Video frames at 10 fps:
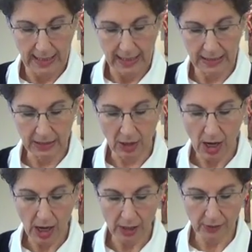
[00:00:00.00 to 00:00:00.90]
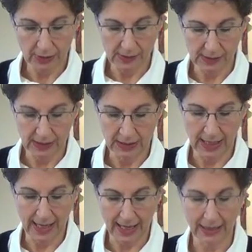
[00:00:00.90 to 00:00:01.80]
and the heart is
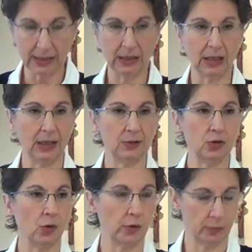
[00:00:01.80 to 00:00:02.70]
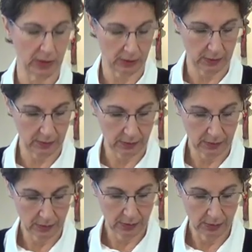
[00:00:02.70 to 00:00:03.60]
in agony and torment,
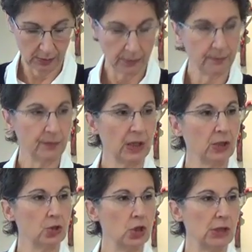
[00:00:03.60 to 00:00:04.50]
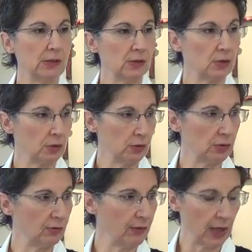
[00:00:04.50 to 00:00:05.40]
Jesus
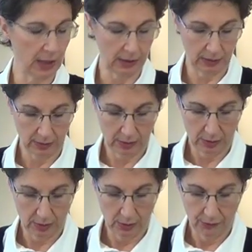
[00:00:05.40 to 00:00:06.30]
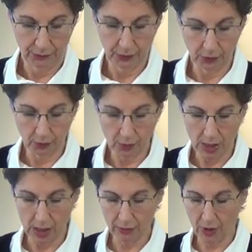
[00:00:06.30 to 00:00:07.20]
crucified, you
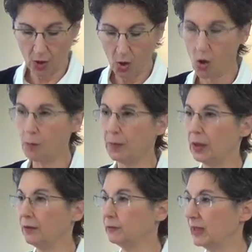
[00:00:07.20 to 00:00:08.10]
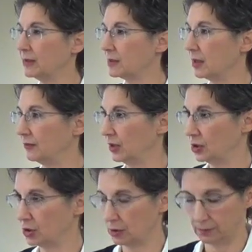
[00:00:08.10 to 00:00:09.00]
are the hope of my
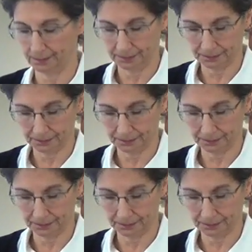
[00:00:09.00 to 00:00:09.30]
salvation.